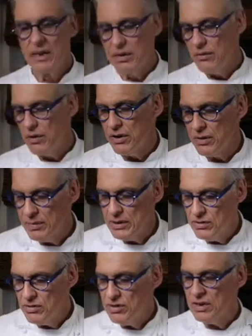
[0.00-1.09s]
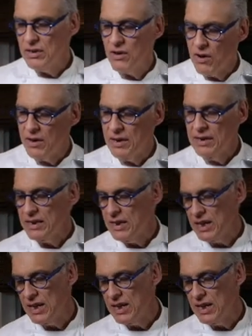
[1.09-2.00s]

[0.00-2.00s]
We're going to be using garlic,